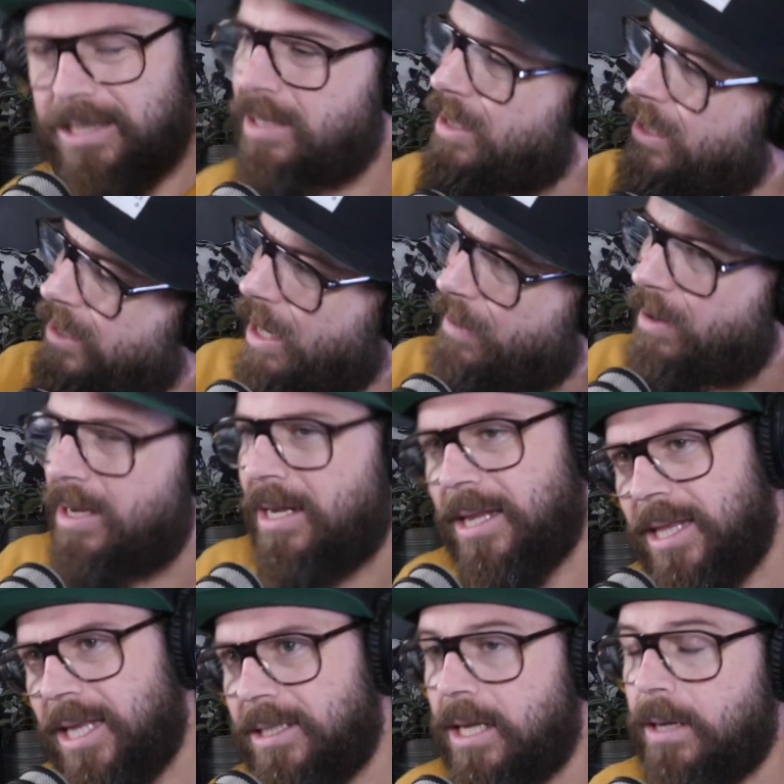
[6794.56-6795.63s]
in the devil, and then
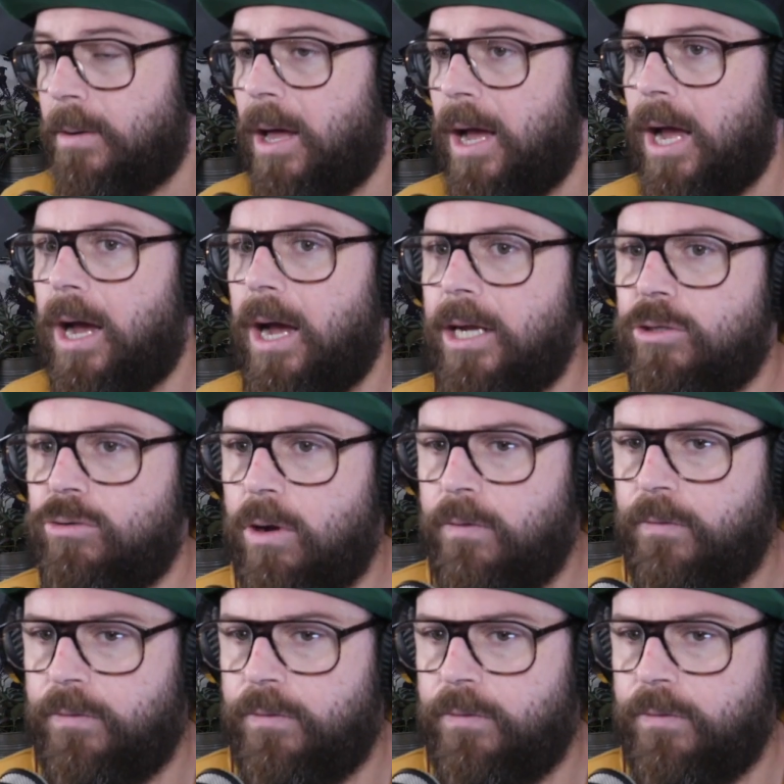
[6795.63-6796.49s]
this, like I drove